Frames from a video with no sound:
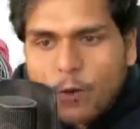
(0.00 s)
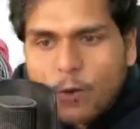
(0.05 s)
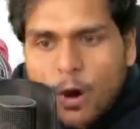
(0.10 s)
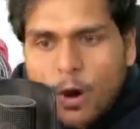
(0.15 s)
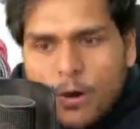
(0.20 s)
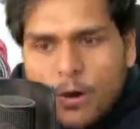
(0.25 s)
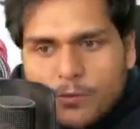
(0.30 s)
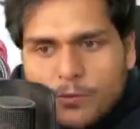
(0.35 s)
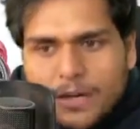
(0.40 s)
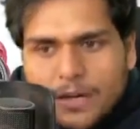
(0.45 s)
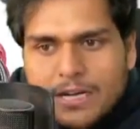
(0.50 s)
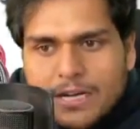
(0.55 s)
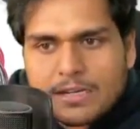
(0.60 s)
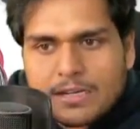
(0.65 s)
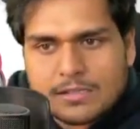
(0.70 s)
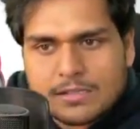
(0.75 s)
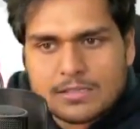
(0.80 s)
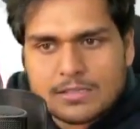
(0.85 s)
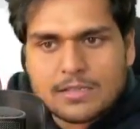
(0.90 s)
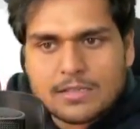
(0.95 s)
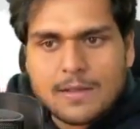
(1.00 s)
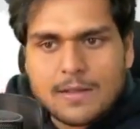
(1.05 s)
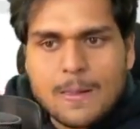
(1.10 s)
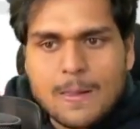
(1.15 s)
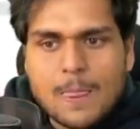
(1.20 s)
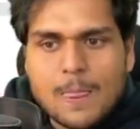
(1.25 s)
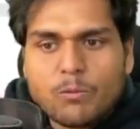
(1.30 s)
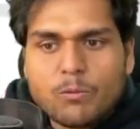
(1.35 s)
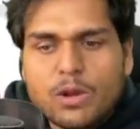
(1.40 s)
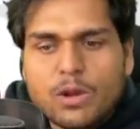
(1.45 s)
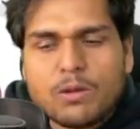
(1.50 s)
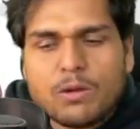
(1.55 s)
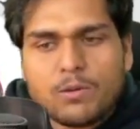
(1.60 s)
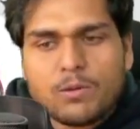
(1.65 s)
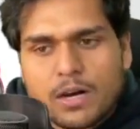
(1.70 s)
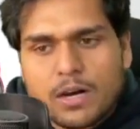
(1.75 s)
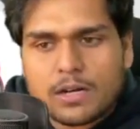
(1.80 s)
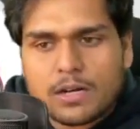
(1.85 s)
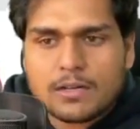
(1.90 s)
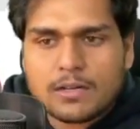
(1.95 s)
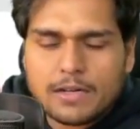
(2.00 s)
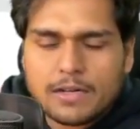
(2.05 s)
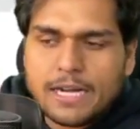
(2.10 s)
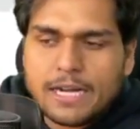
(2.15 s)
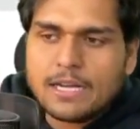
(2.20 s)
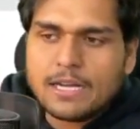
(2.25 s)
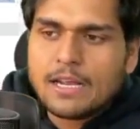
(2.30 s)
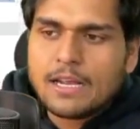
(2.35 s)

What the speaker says: offers will work, right?